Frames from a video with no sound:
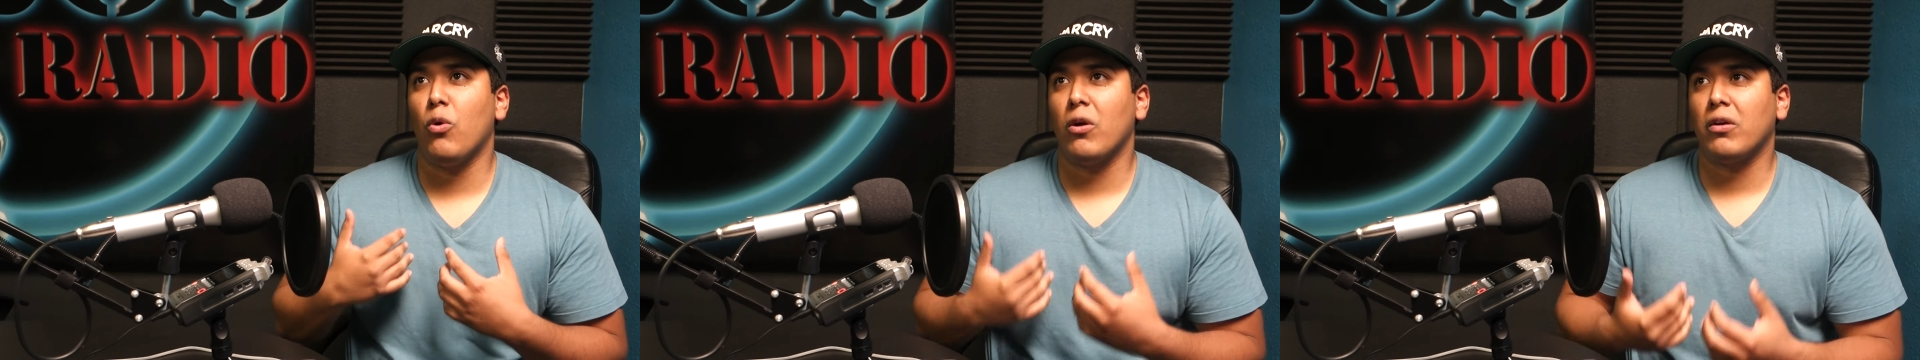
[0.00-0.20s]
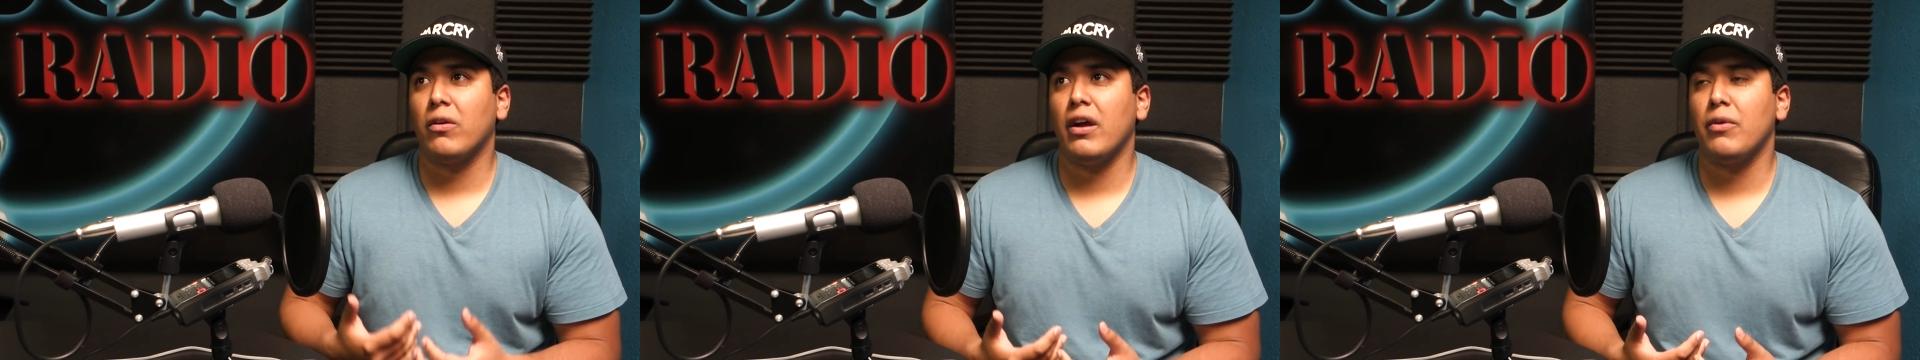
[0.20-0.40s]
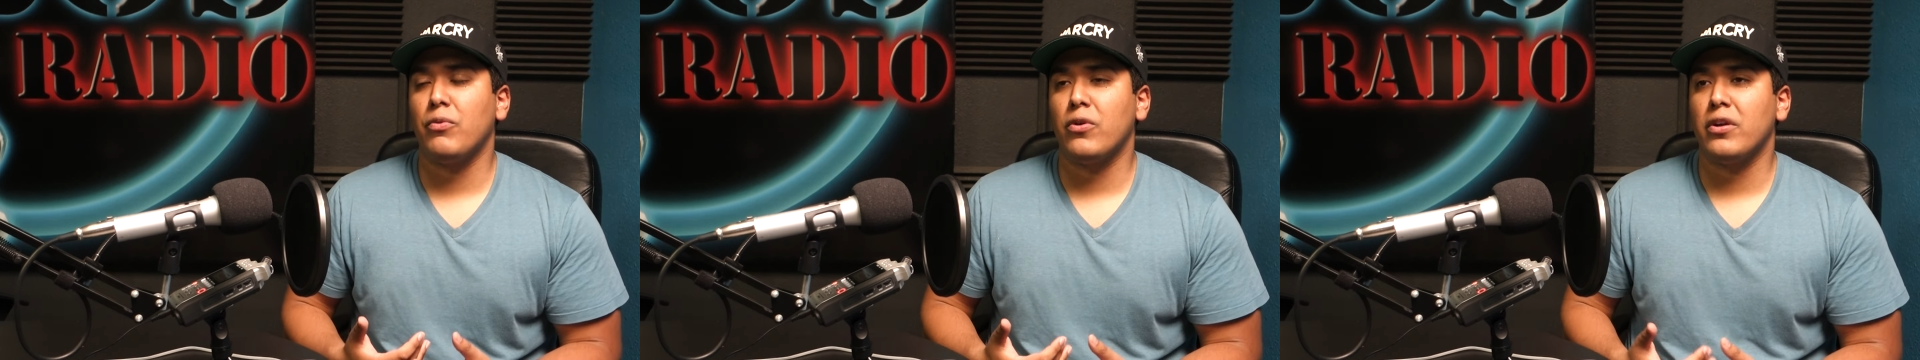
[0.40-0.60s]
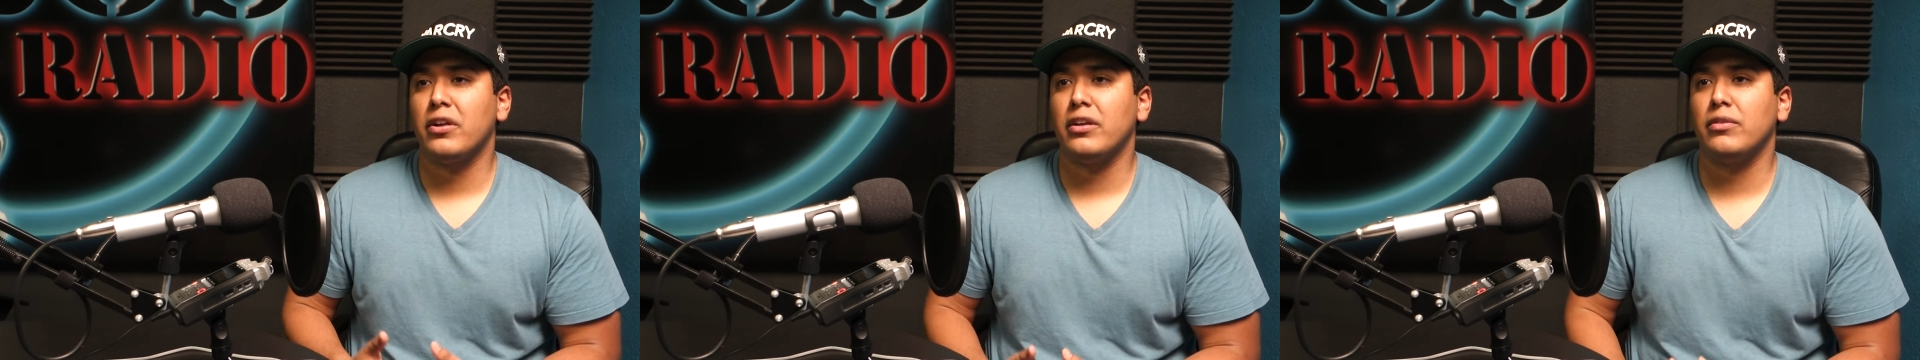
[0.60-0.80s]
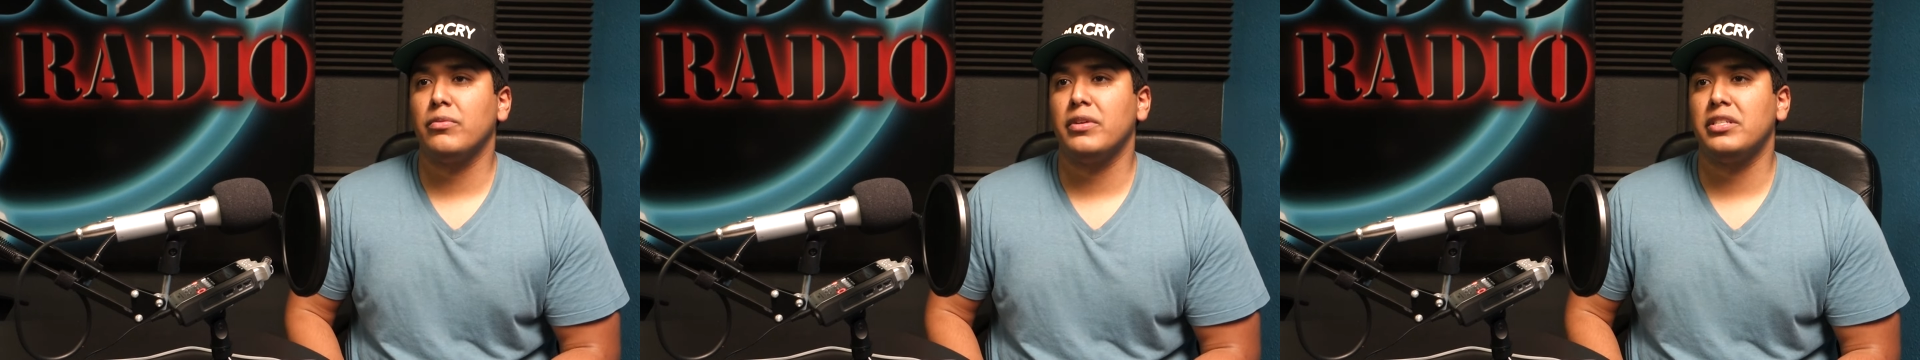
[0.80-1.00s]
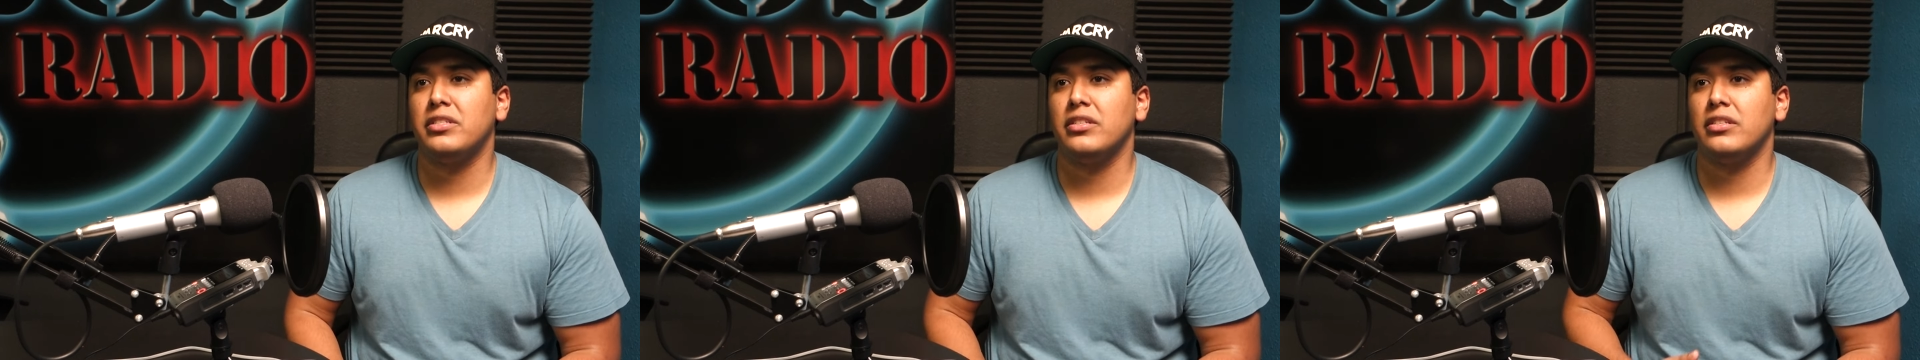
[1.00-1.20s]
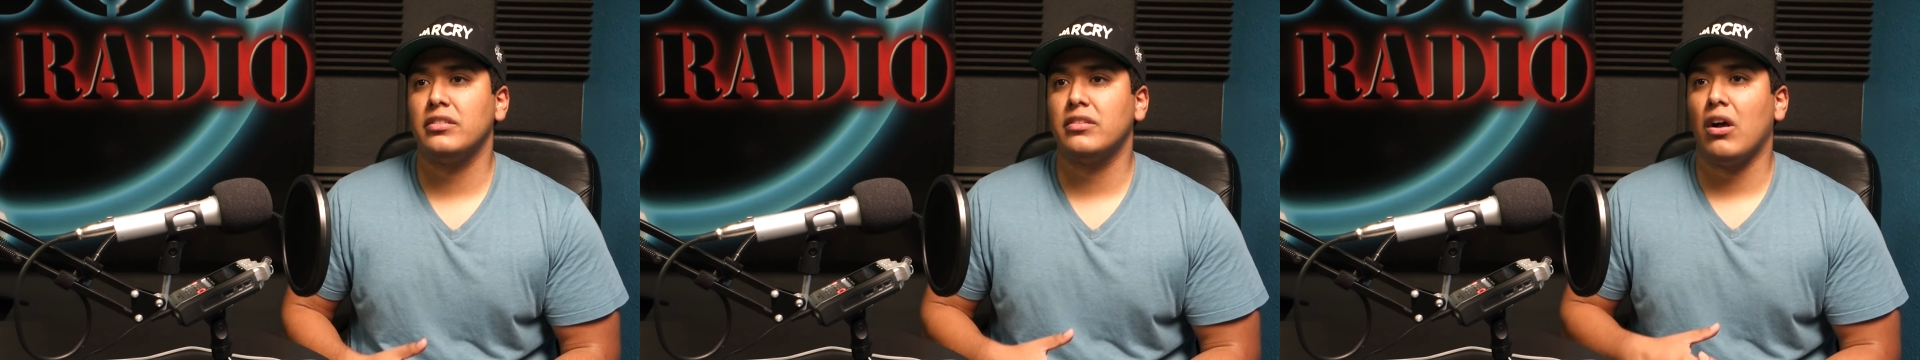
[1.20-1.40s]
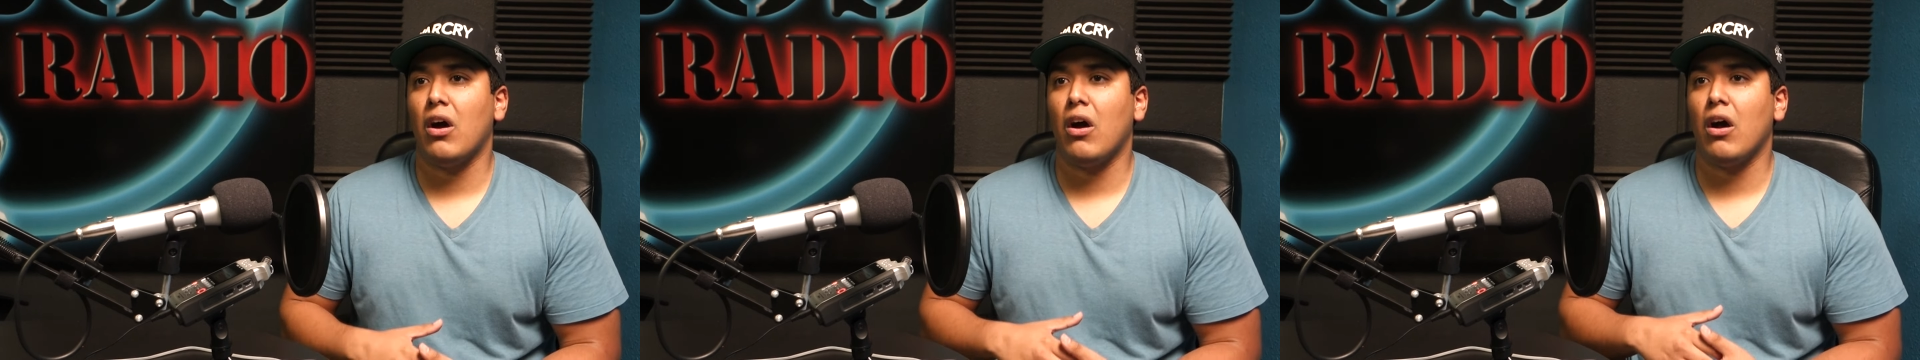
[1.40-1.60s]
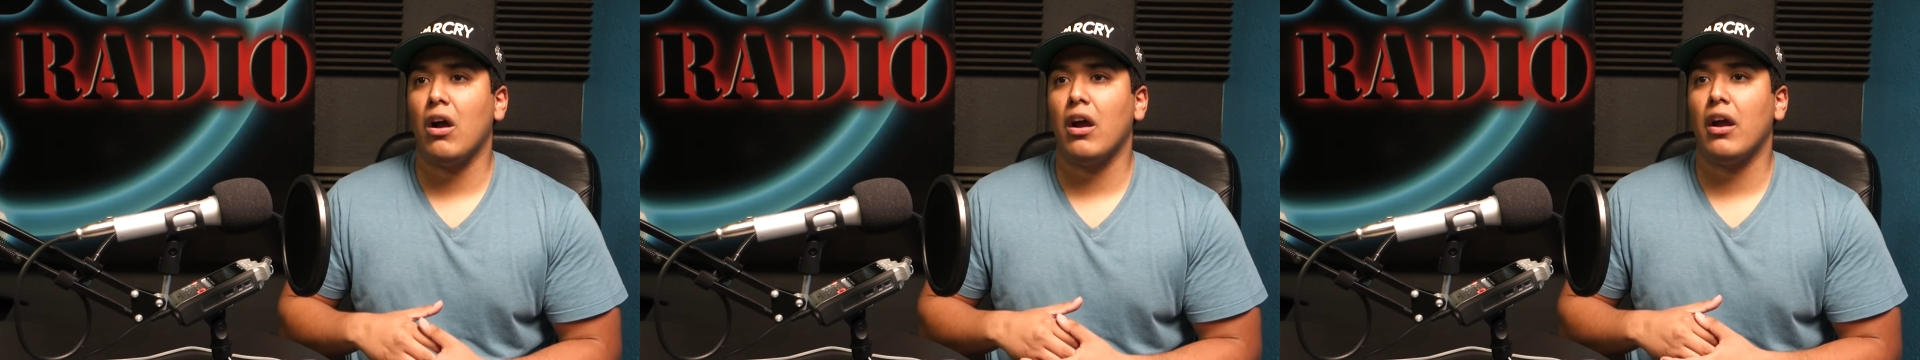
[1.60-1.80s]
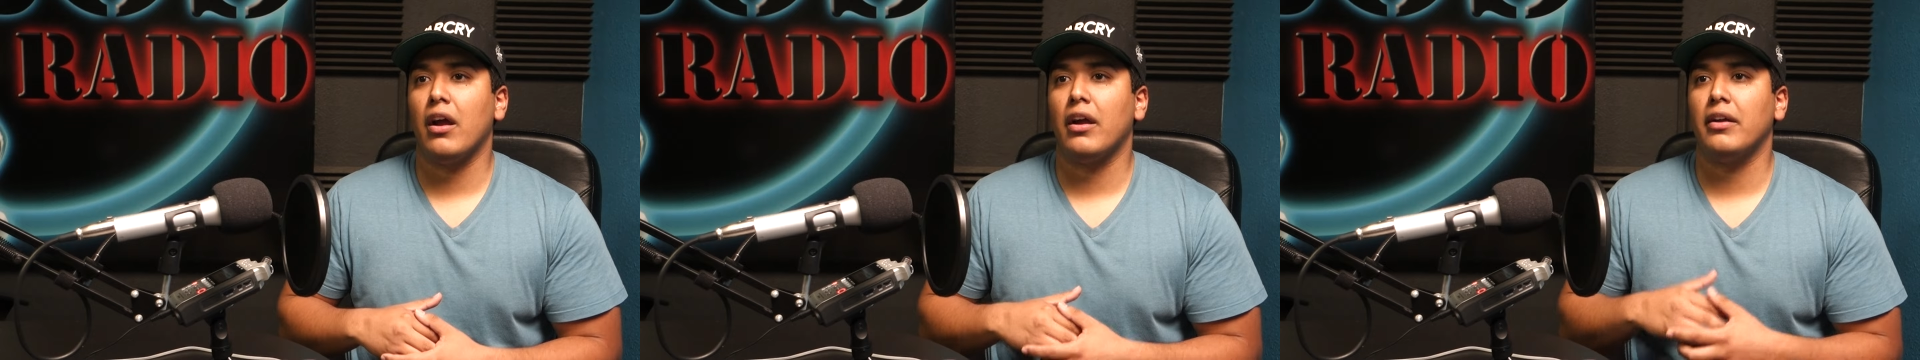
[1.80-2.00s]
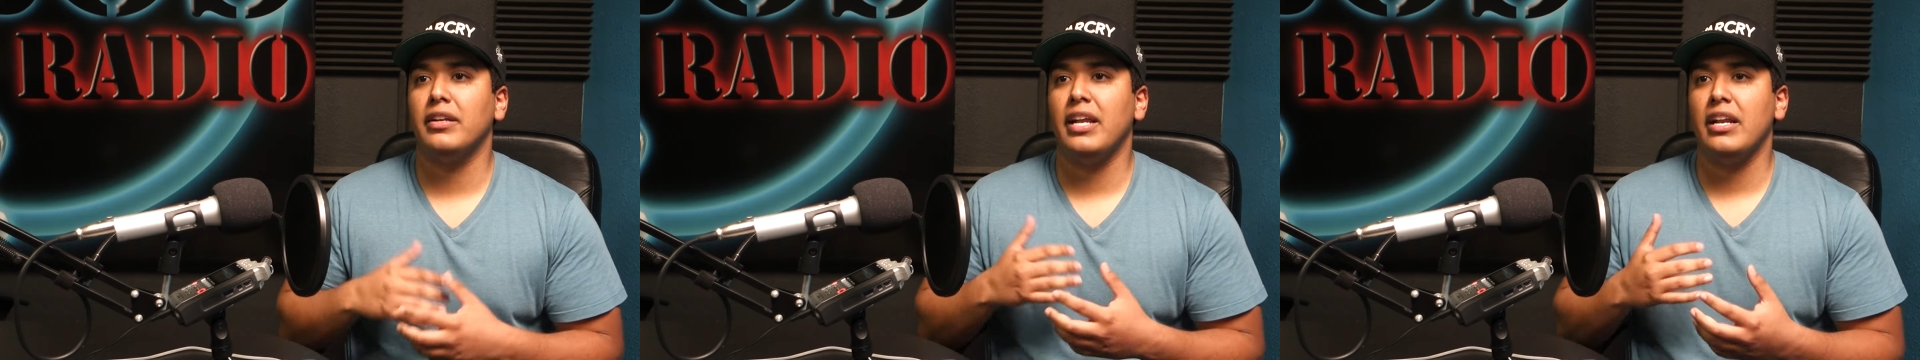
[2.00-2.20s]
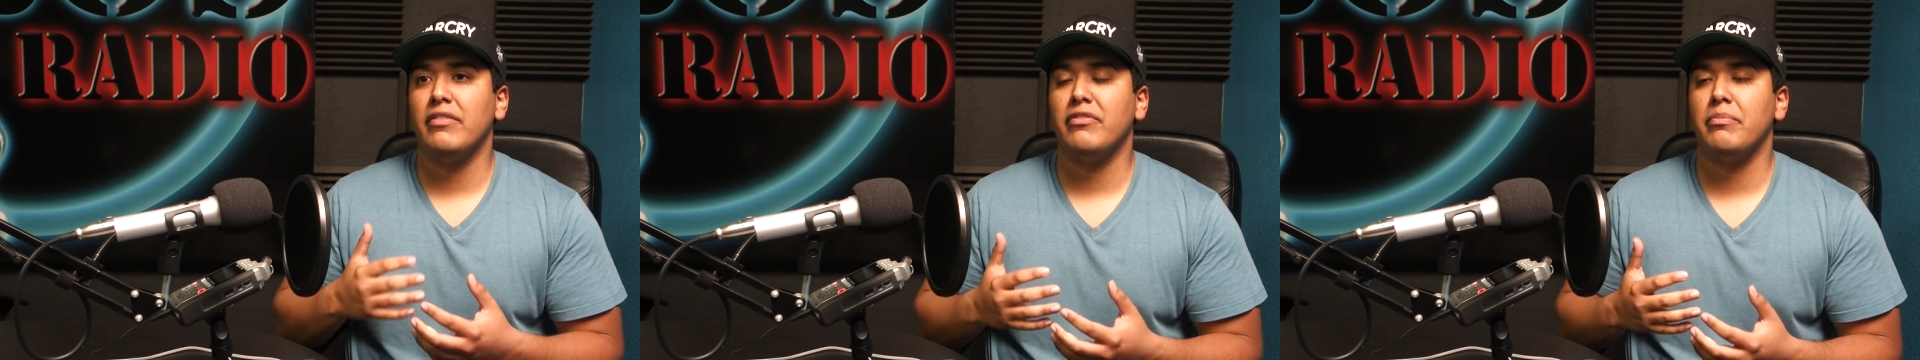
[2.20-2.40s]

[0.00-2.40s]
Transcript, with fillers: Warcry Warrior, which is our Native